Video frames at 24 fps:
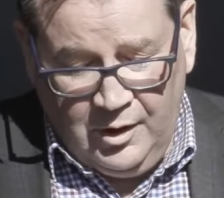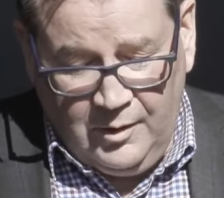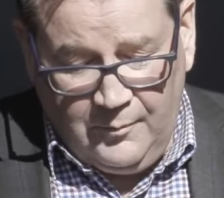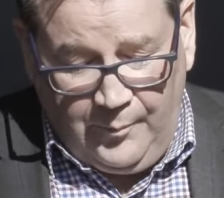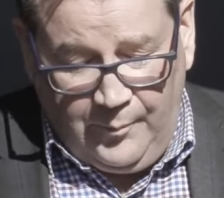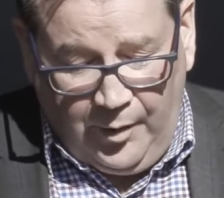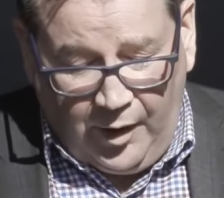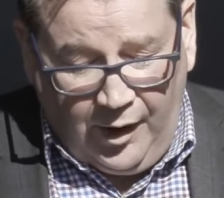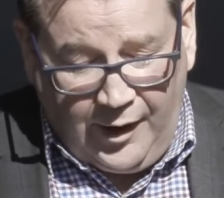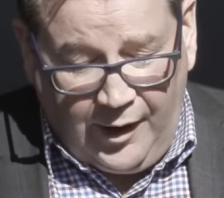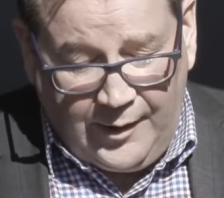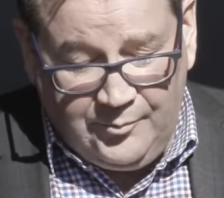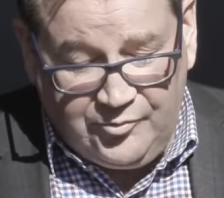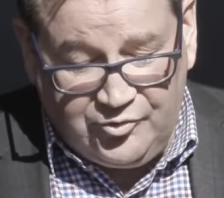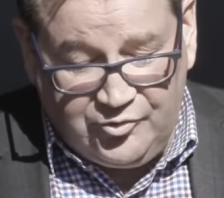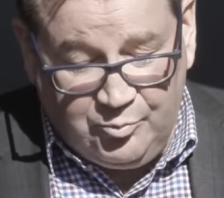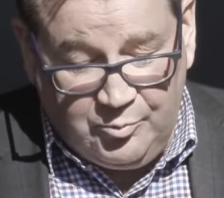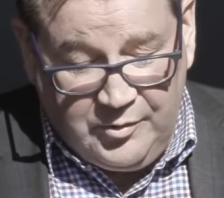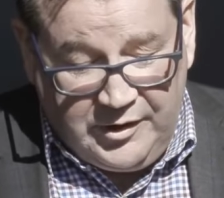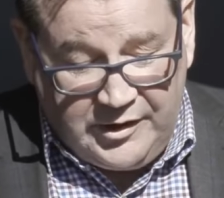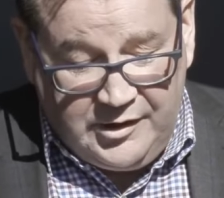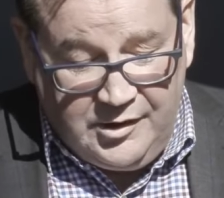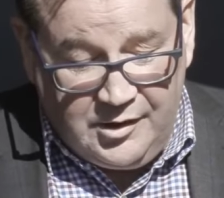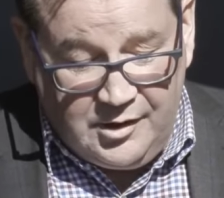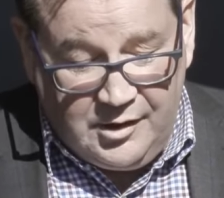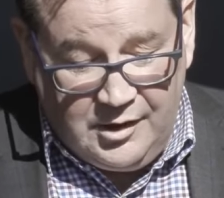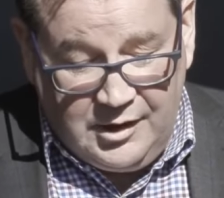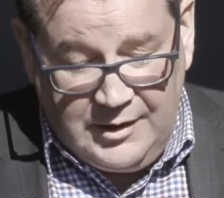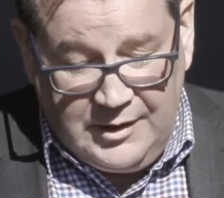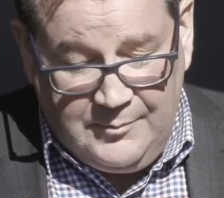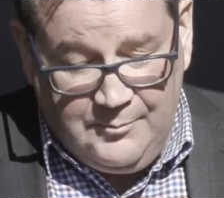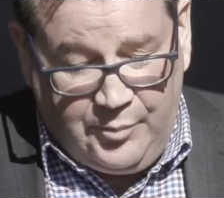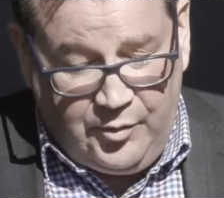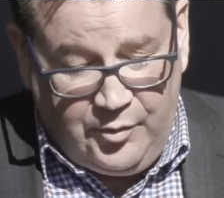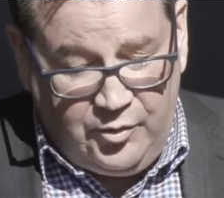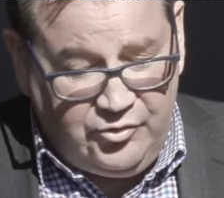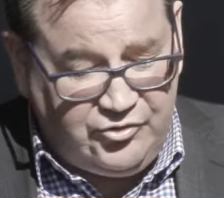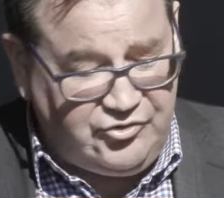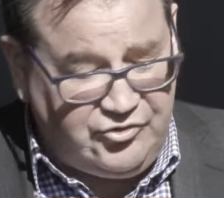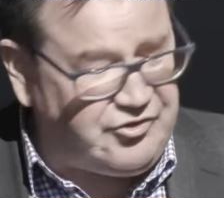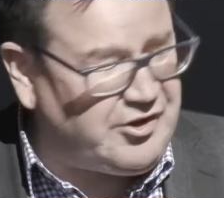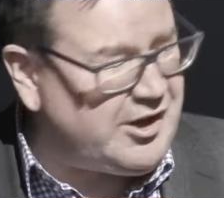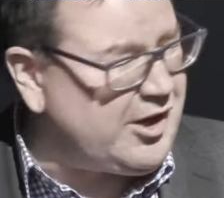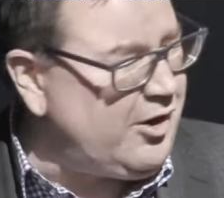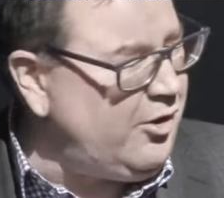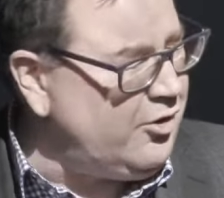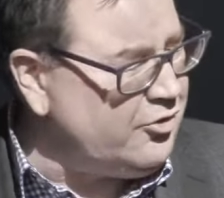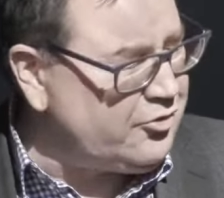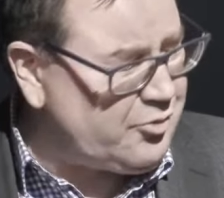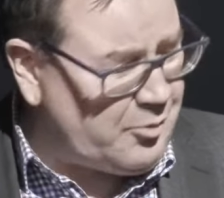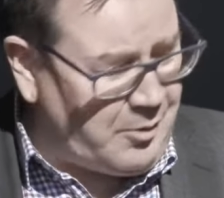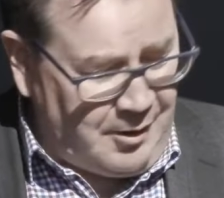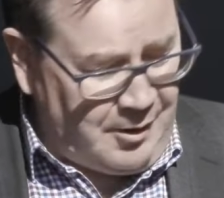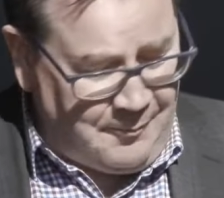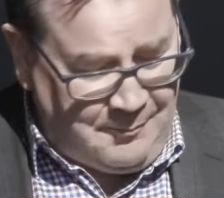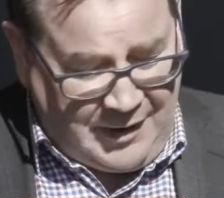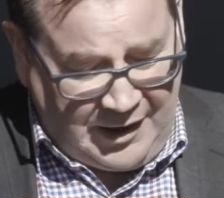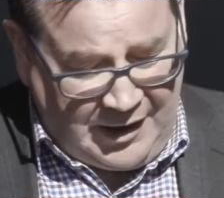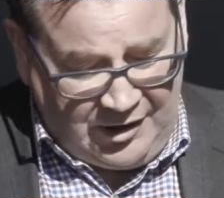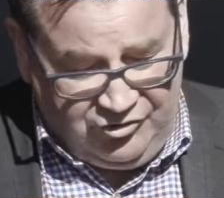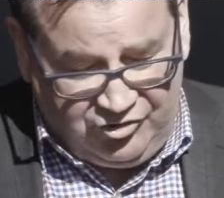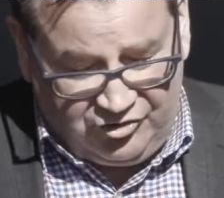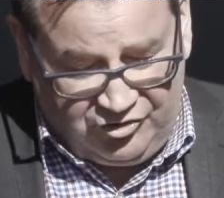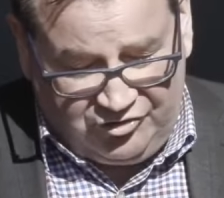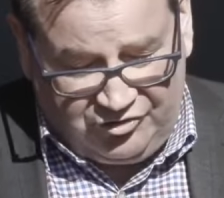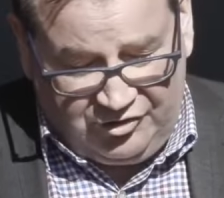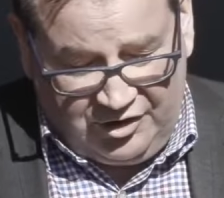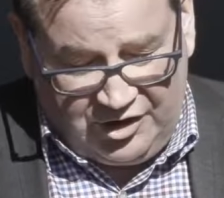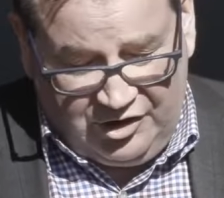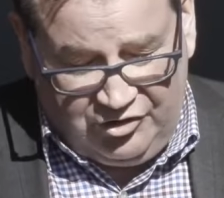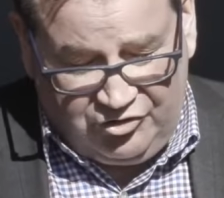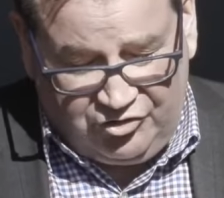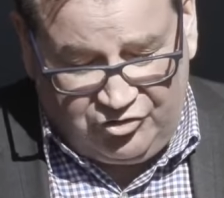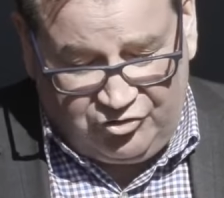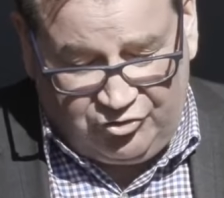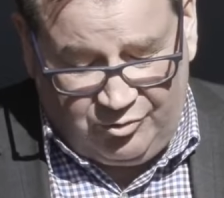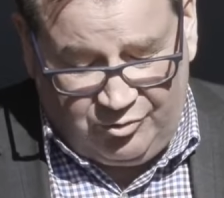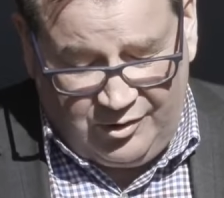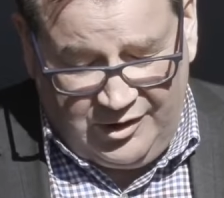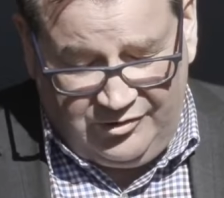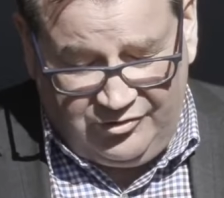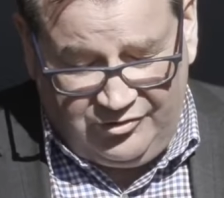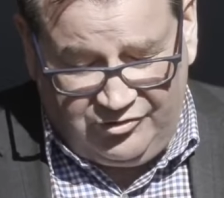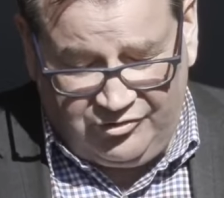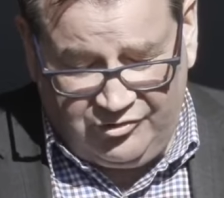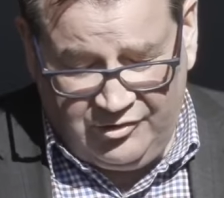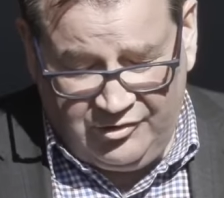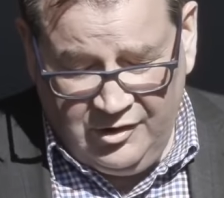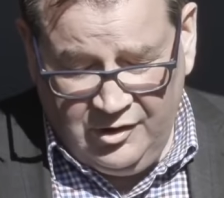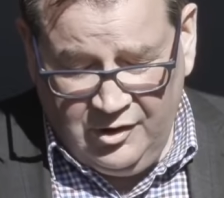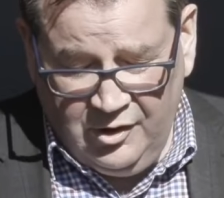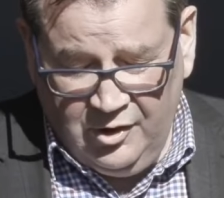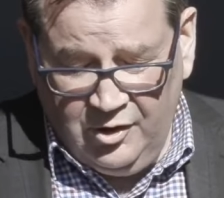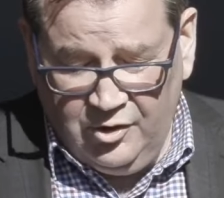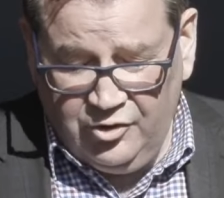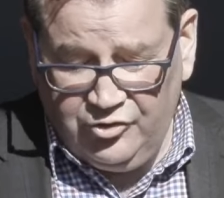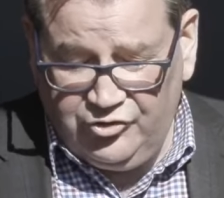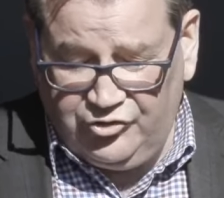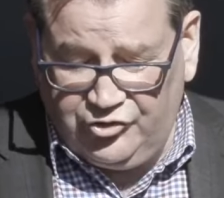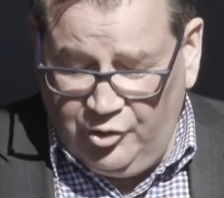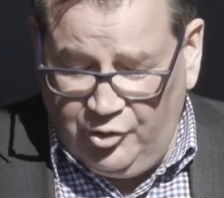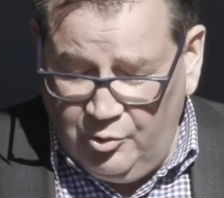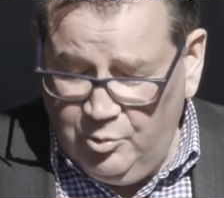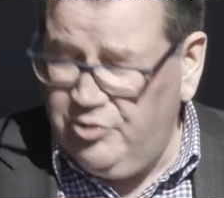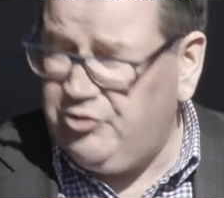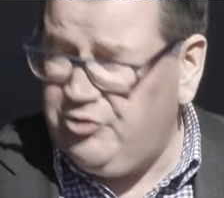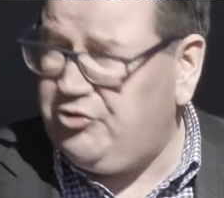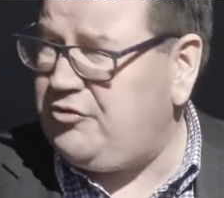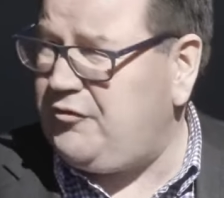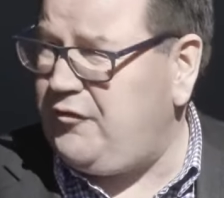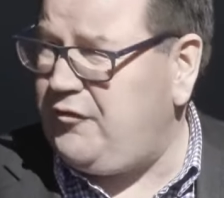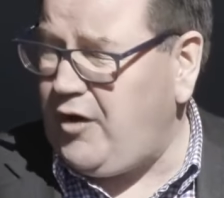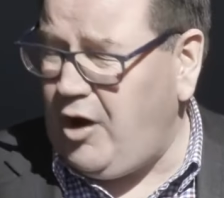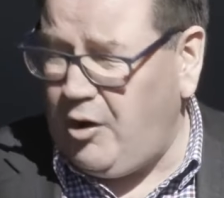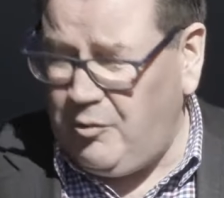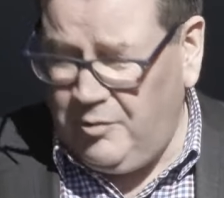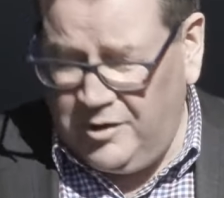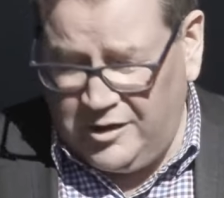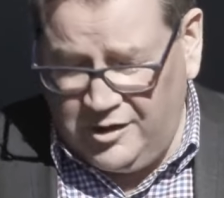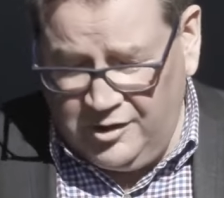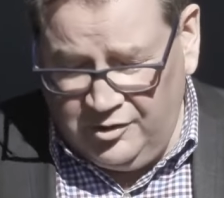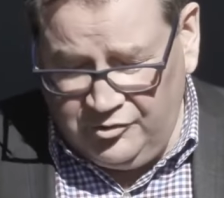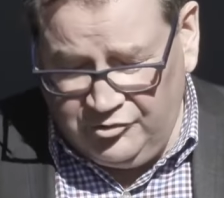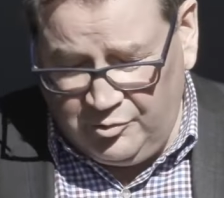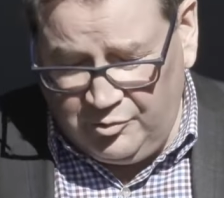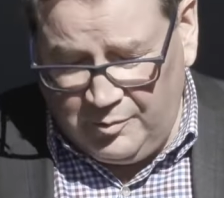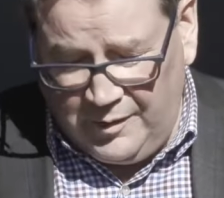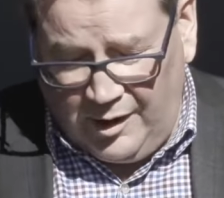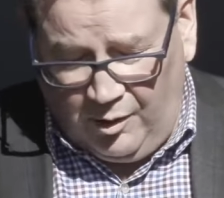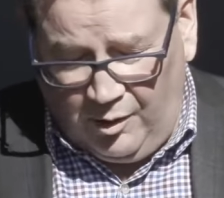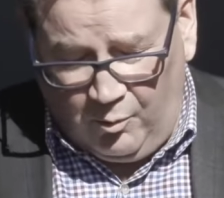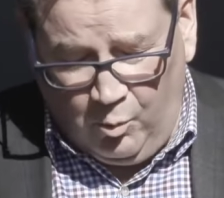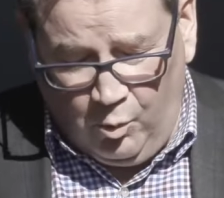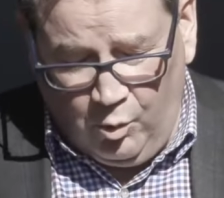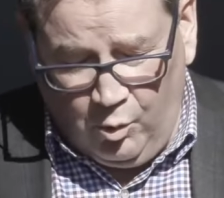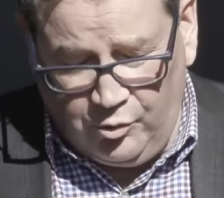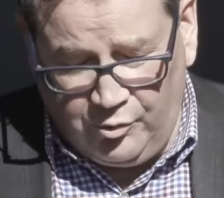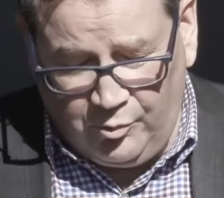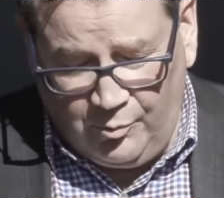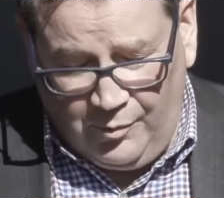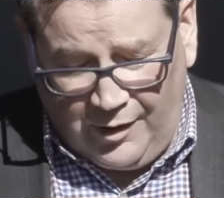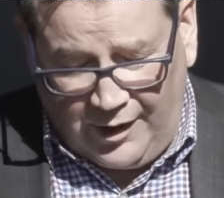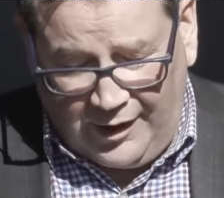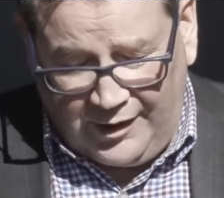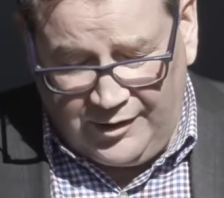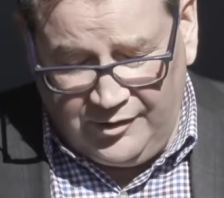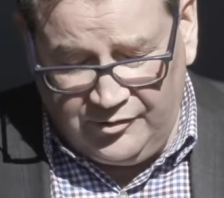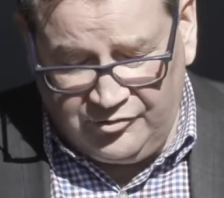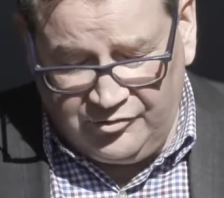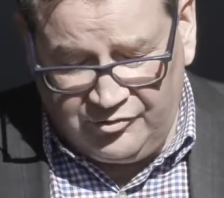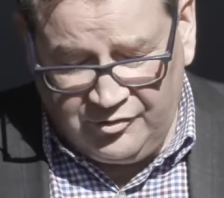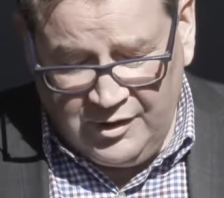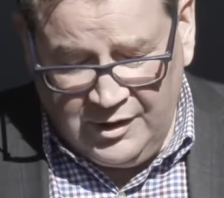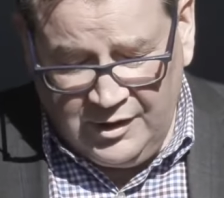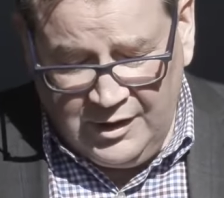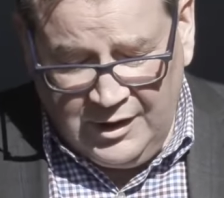Pipes regularly bursting onto our major city streets, sewage flowing into our waterways,